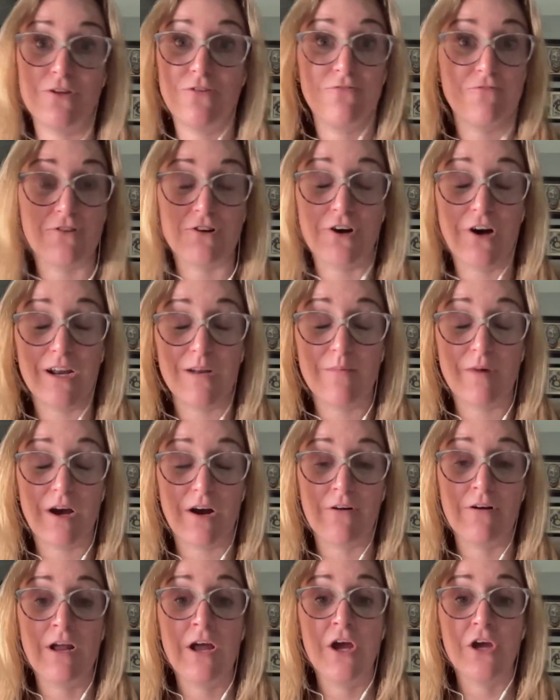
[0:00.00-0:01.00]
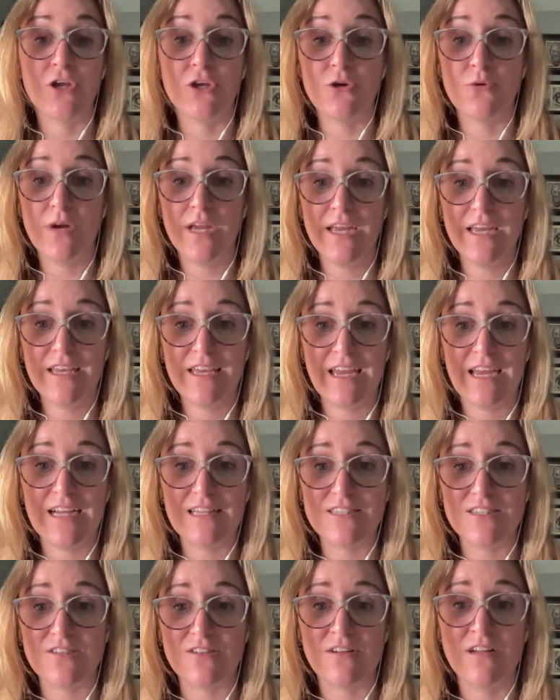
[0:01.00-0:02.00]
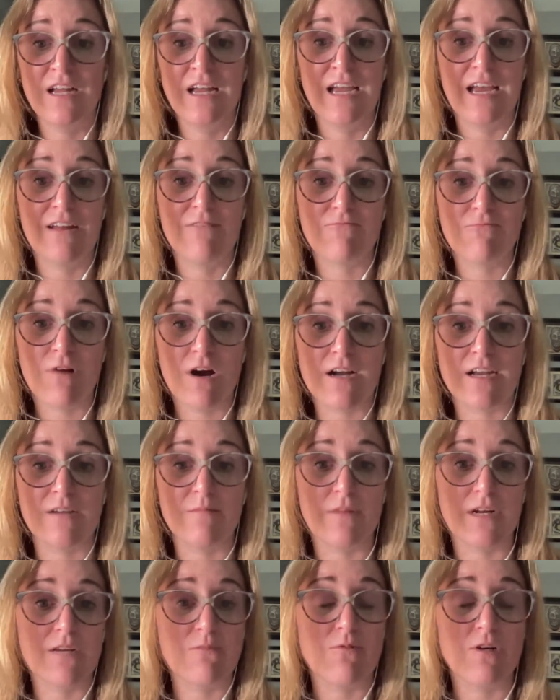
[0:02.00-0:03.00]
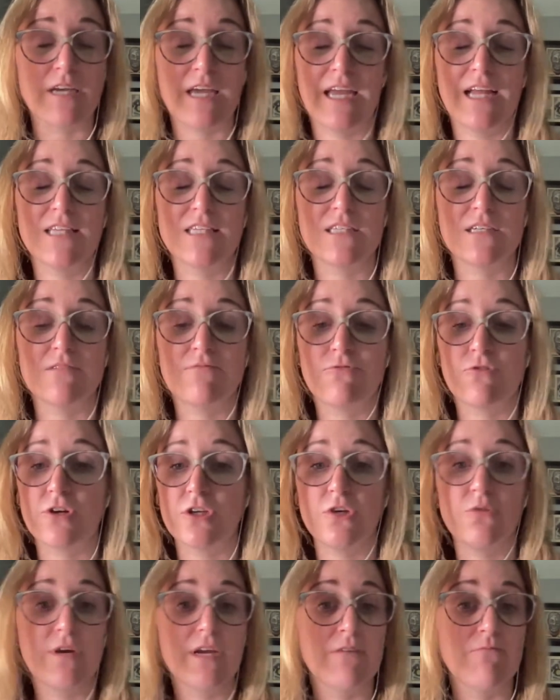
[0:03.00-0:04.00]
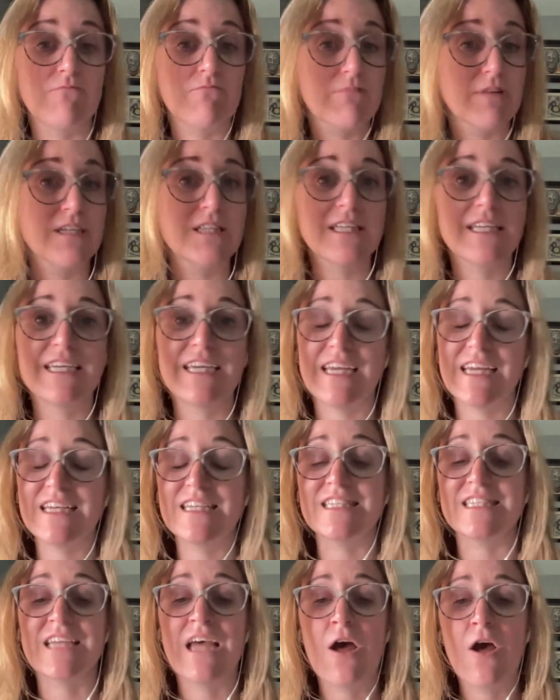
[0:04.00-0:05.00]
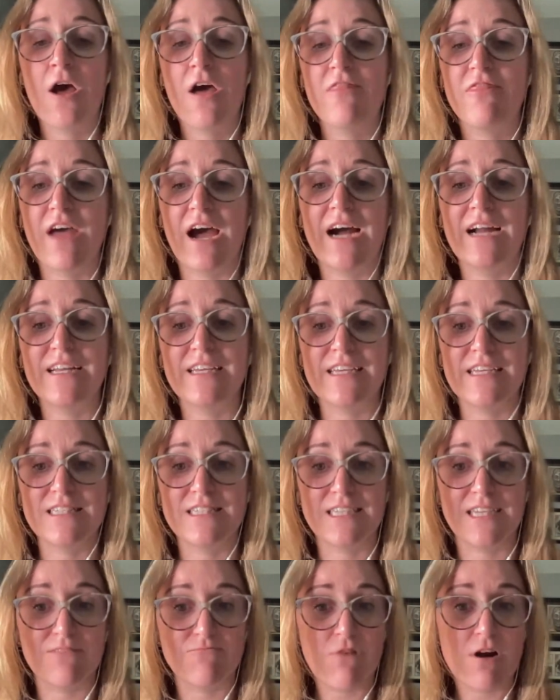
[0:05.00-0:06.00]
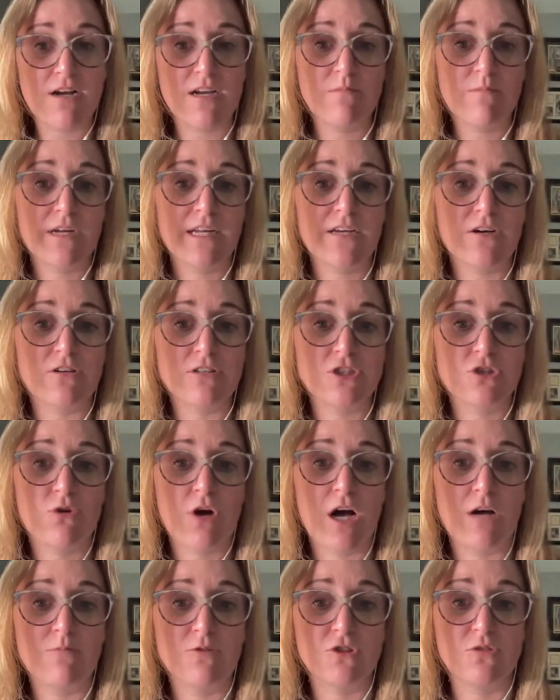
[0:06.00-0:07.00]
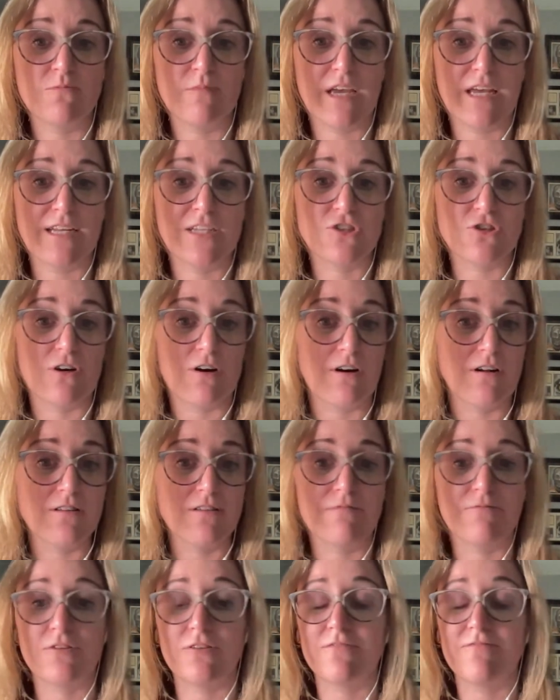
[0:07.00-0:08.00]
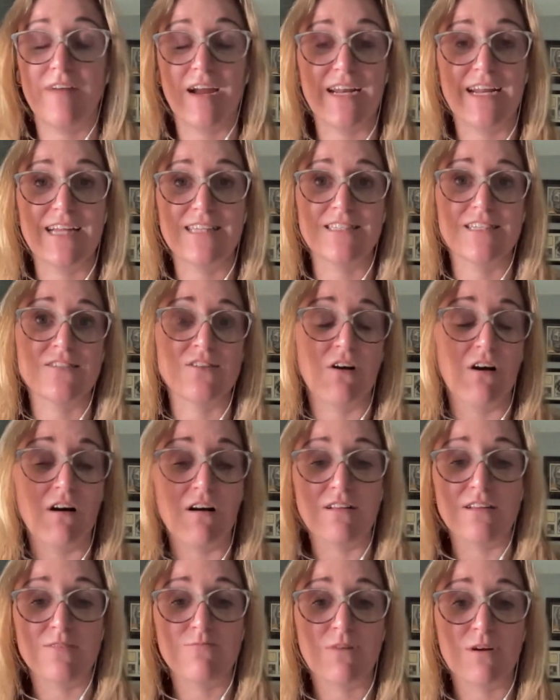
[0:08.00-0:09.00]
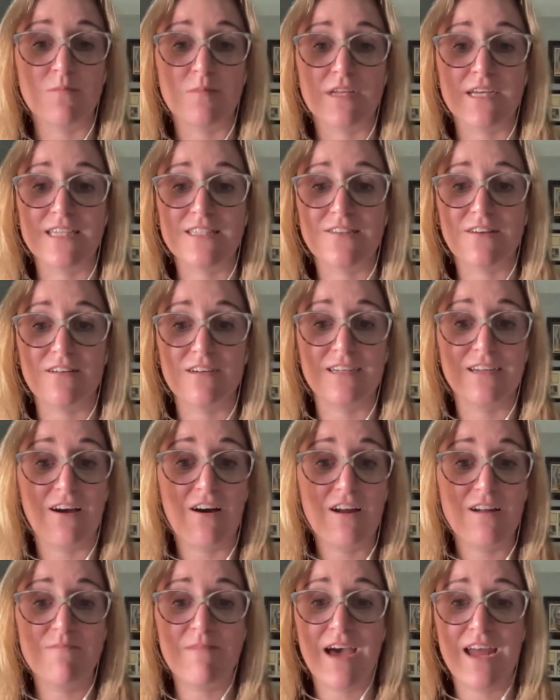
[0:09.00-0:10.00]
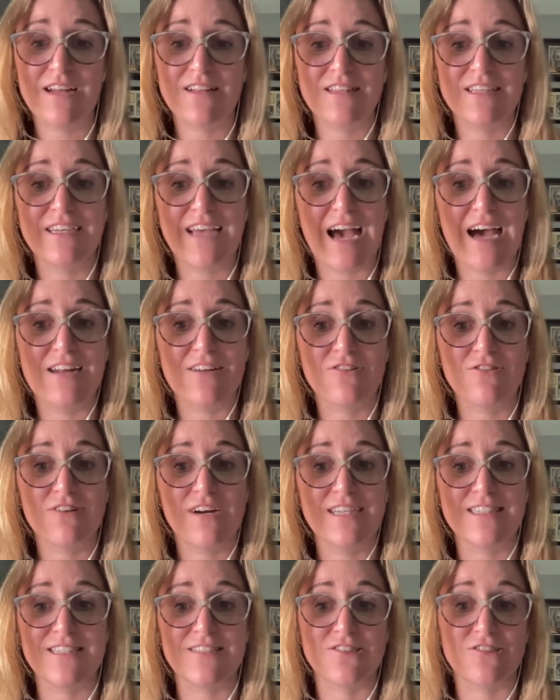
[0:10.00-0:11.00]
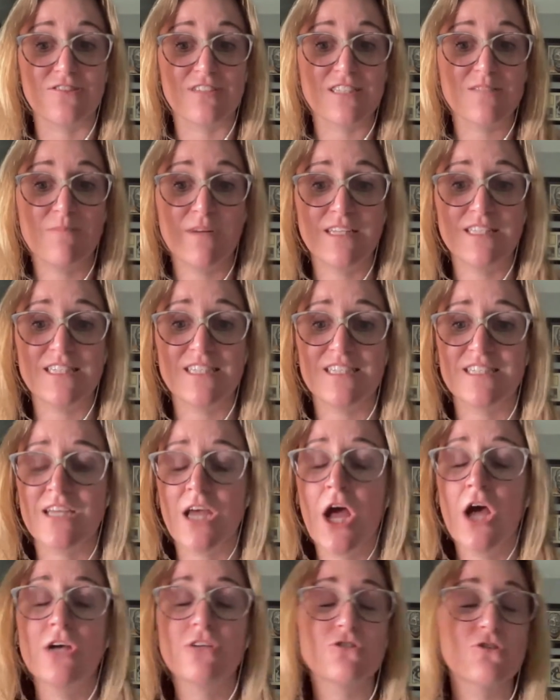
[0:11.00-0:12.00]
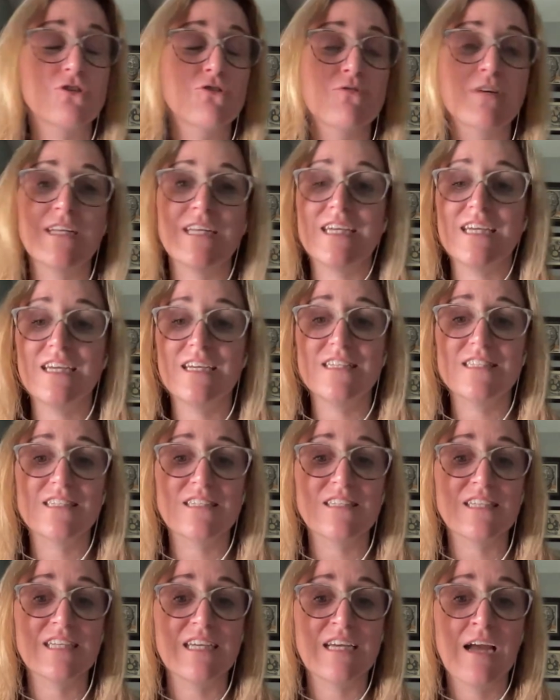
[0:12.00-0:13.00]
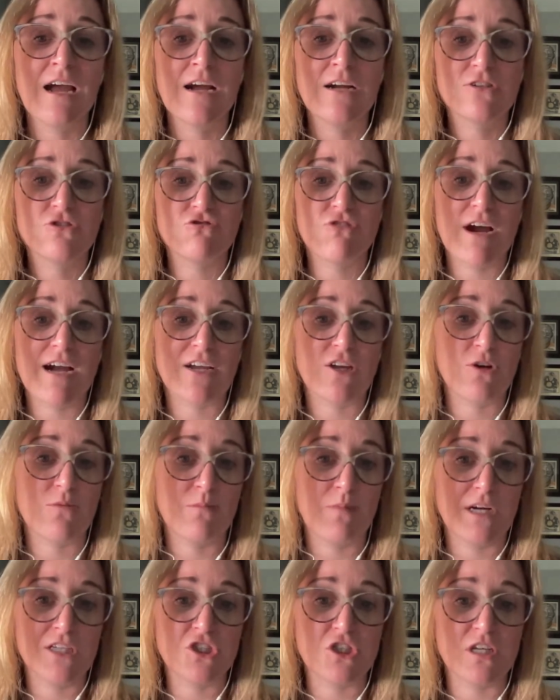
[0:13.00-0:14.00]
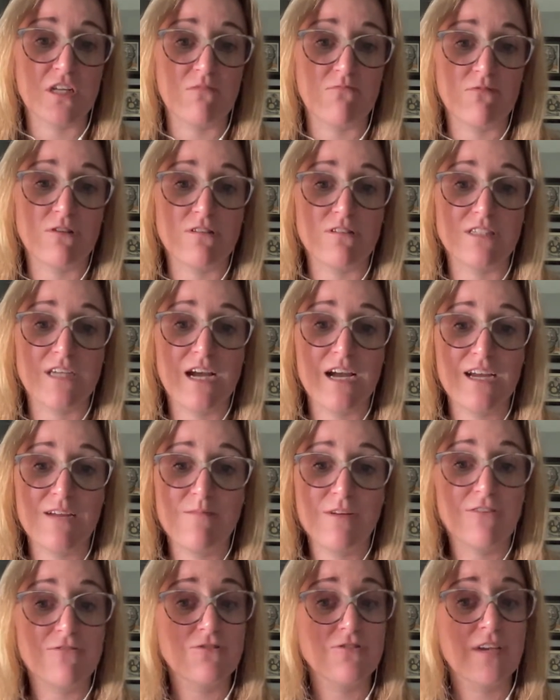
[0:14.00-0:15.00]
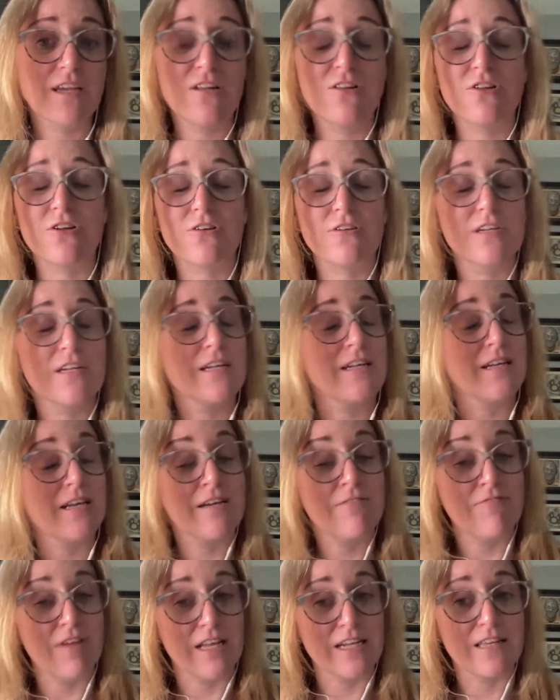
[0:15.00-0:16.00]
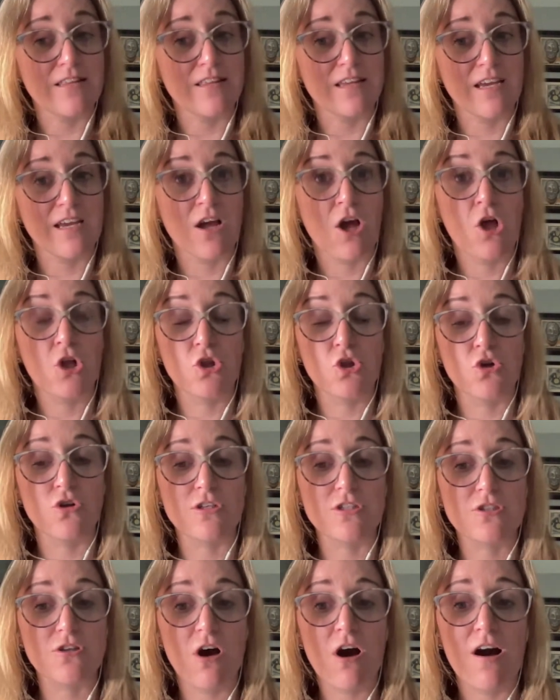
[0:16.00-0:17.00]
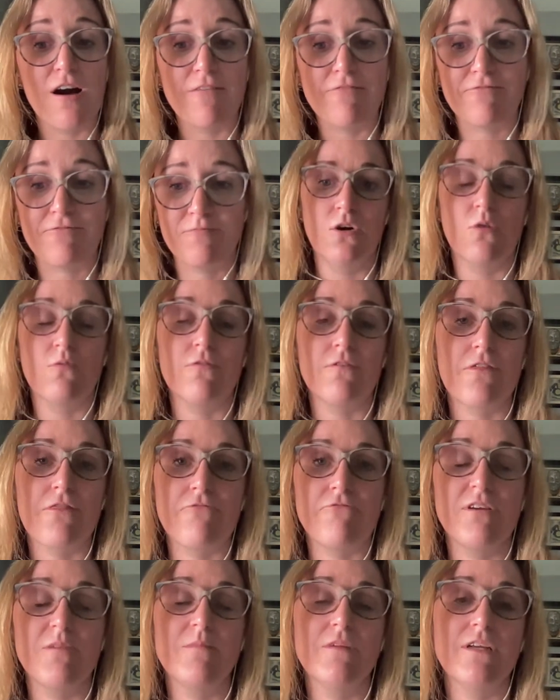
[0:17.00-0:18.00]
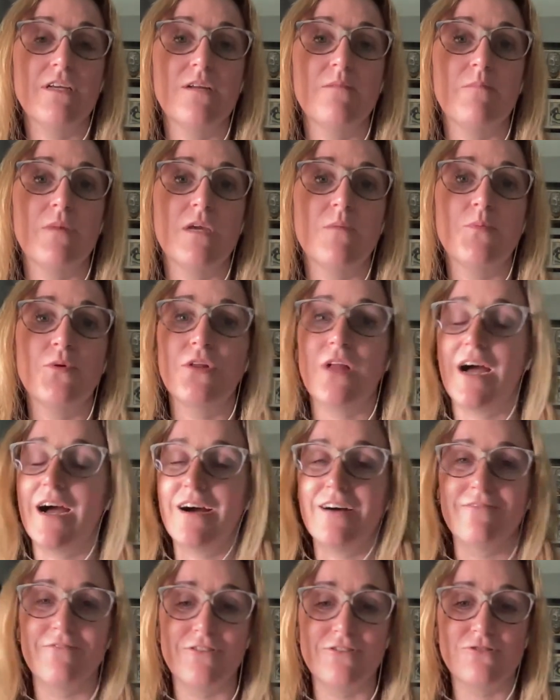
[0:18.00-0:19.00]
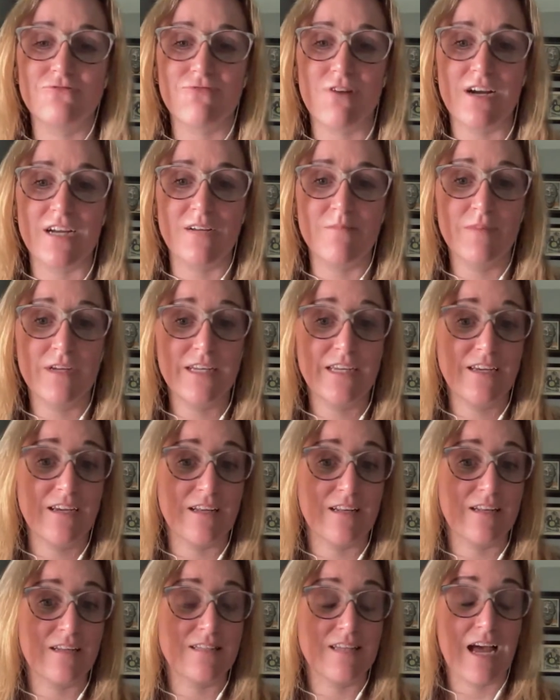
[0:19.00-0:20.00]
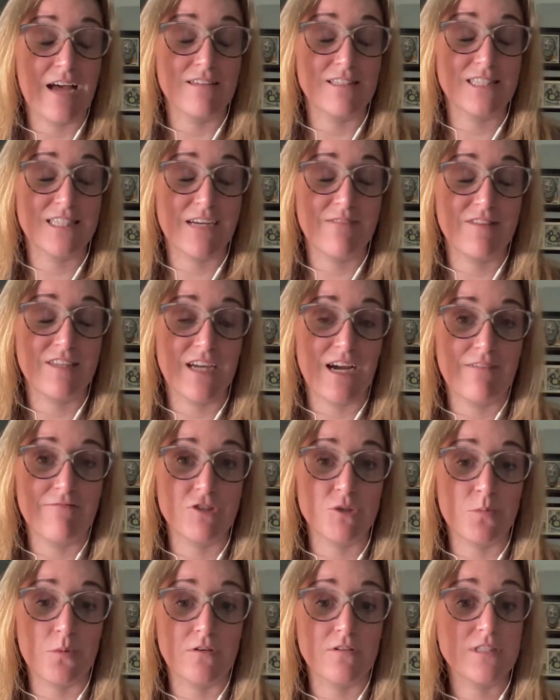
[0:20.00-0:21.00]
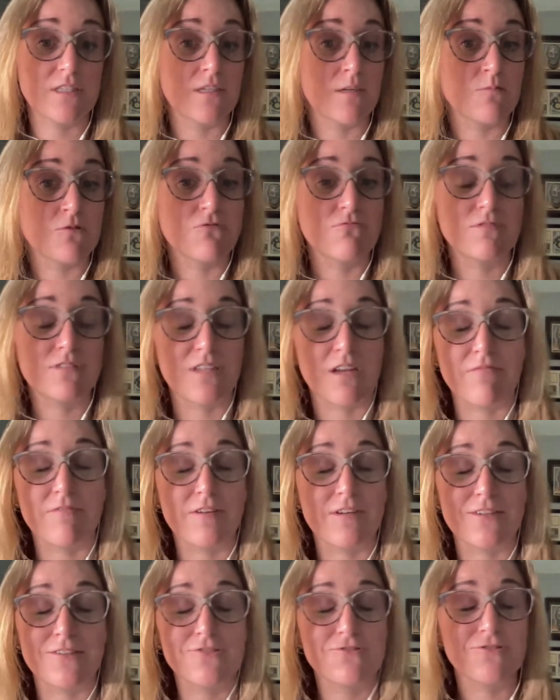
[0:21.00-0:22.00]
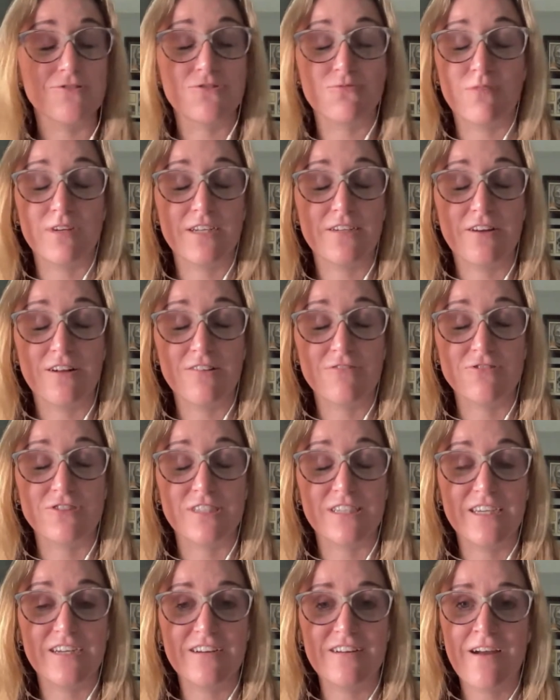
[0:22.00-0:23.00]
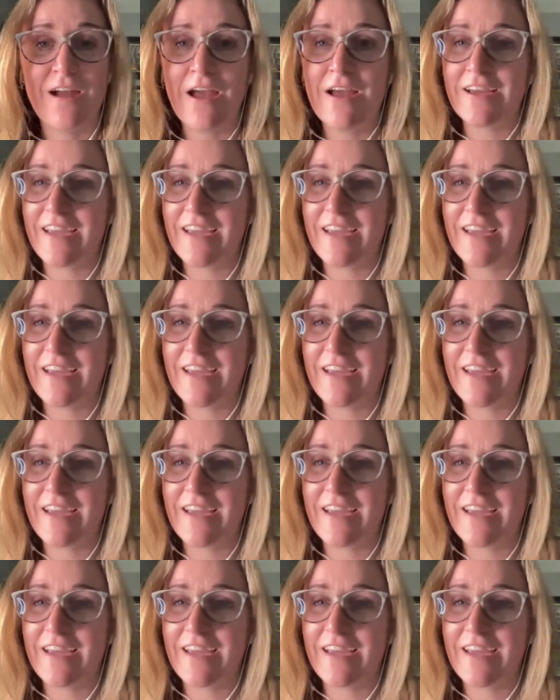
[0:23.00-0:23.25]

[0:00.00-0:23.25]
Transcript: that you forgot about. You hit cancel and Rocket Money will cancel it for you. It really is that easy. And Rocket Money also helps you manage all of your finances all in one place and automatically categorizes your expenses so you can easily track your budget in real time and also get alerted if anything looks off. Over 3 million people have used Rocket Money and has saved the average person up to $720 a year.